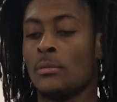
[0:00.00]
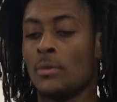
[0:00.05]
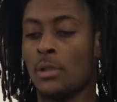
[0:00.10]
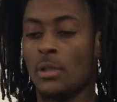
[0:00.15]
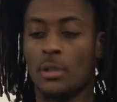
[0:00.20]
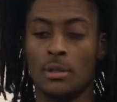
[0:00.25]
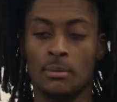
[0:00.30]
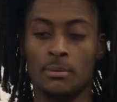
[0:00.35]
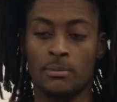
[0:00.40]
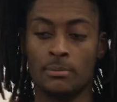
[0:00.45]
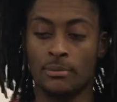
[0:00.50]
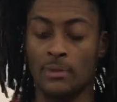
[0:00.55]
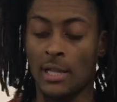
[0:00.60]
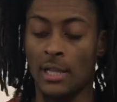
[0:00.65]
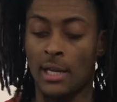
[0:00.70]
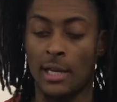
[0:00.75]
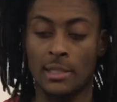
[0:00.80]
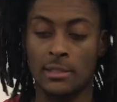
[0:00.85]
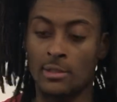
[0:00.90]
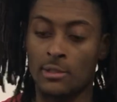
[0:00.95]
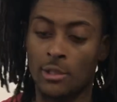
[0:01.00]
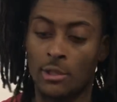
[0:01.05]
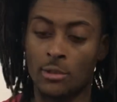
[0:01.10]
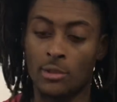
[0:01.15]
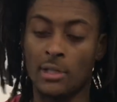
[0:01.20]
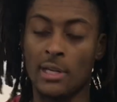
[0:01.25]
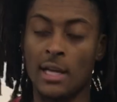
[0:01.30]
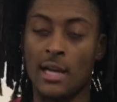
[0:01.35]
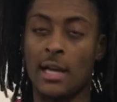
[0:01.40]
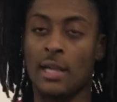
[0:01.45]
Um, like I just told
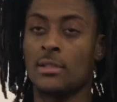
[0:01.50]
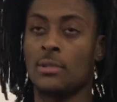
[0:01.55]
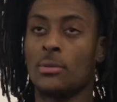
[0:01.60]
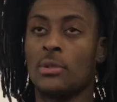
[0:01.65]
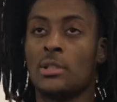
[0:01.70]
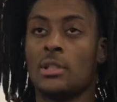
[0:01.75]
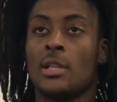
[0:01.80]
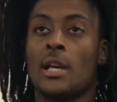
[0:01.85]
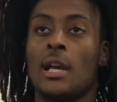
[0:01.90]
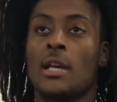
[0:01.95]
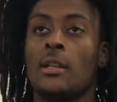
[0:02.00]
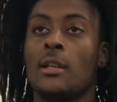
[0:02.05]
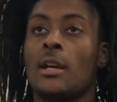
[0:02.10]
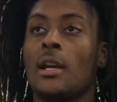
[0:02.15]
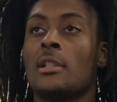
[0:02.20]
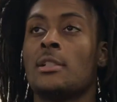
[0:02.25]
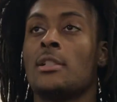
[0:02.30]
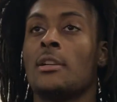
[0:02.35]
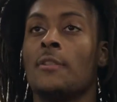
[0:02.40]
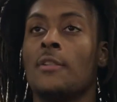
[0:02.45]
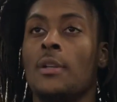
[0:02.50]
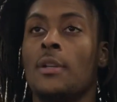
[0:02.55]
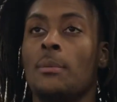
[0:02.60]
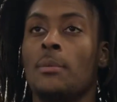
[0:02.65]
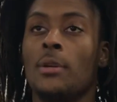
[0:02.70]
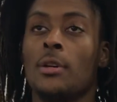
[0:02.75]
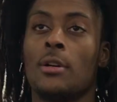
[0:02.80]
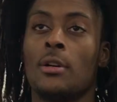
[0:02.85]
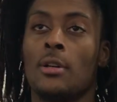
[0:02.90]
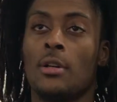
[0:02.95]
the guys, so we just gotta look ourselves in the
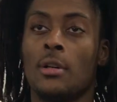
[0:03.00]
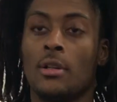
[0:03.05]
mirror.